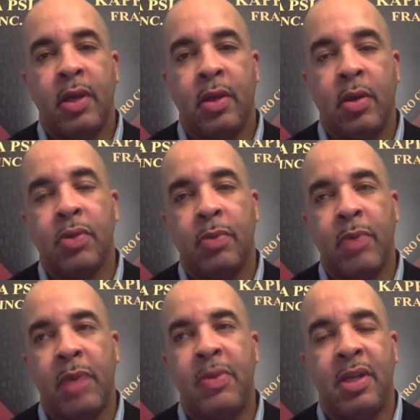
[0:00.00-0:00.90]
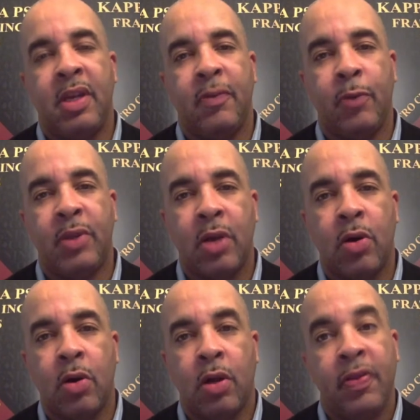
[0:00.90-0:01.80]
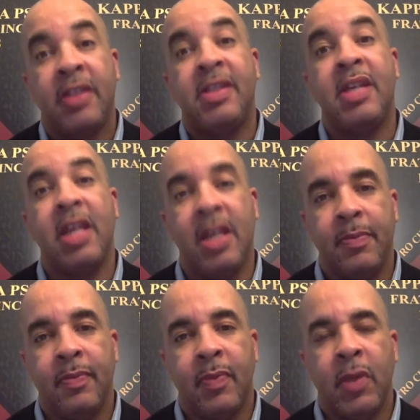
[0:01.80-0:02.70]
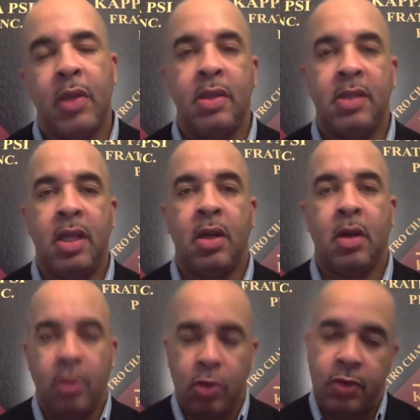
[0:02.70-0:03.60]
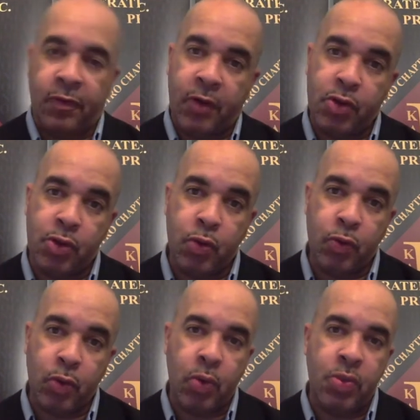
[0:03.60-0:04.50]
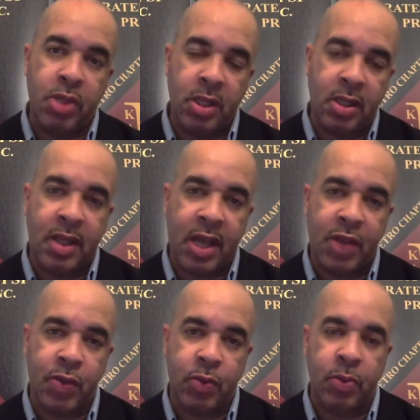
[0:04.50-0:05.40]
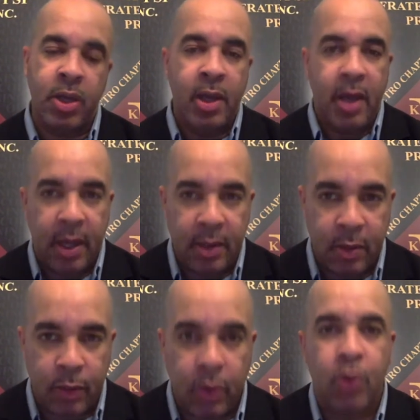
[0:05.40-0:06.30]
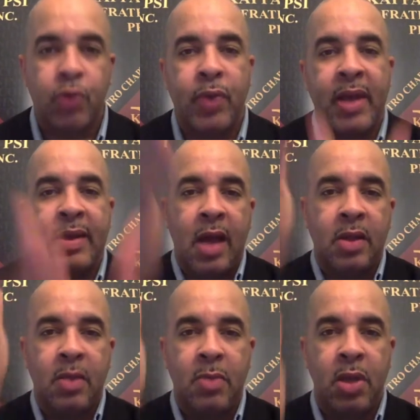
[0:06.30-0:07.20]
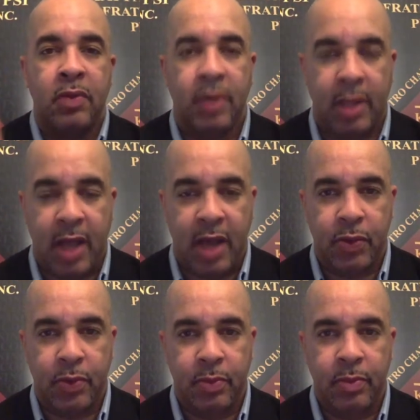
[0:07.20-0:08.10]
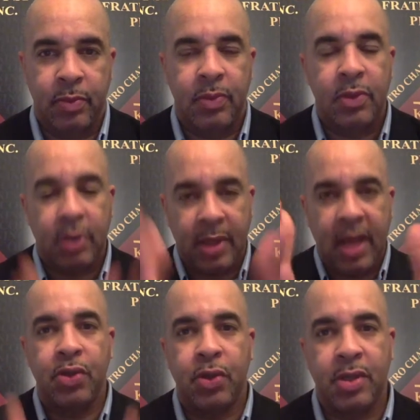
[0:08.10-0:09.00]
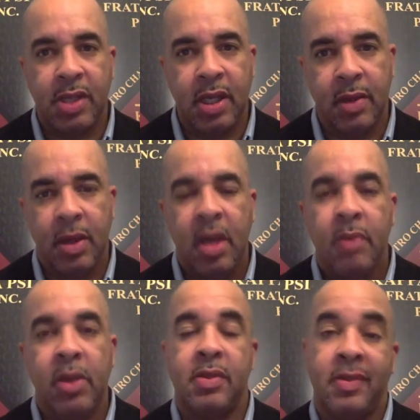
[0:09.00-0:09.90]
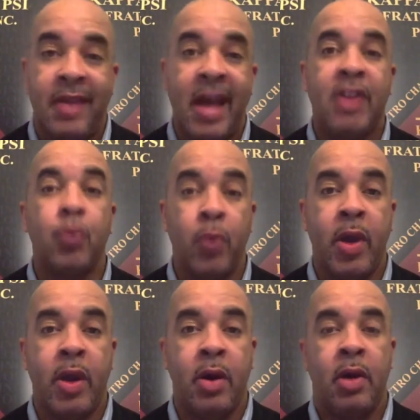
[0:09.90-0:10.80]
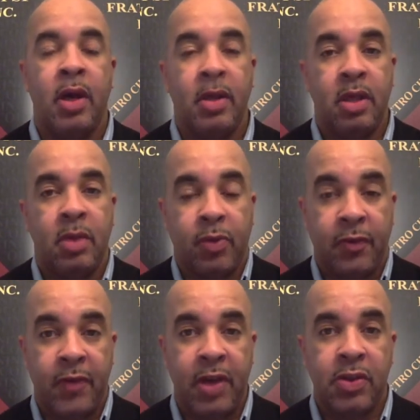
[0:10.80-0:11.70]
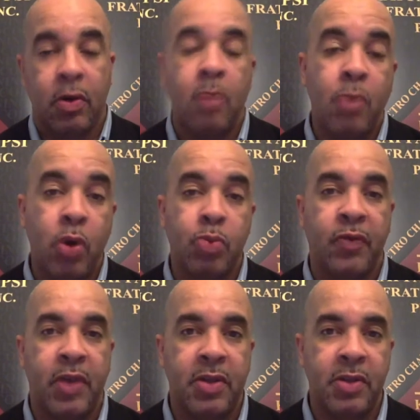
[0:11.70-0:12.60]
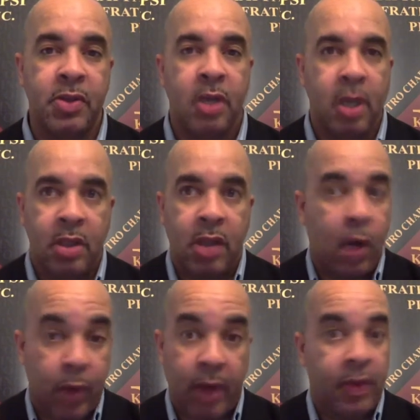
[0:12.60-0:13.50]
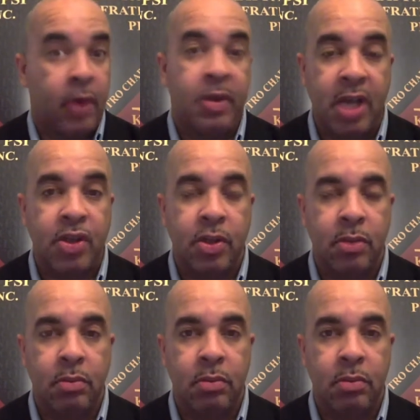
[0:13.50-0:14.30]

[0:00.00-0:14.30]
also maybe sit in what they call the T. The T are those first 2 rows in the classroom and the rows right down the middle of the classroom. So that's your T. Because that's where the professor or most professors direct their attention.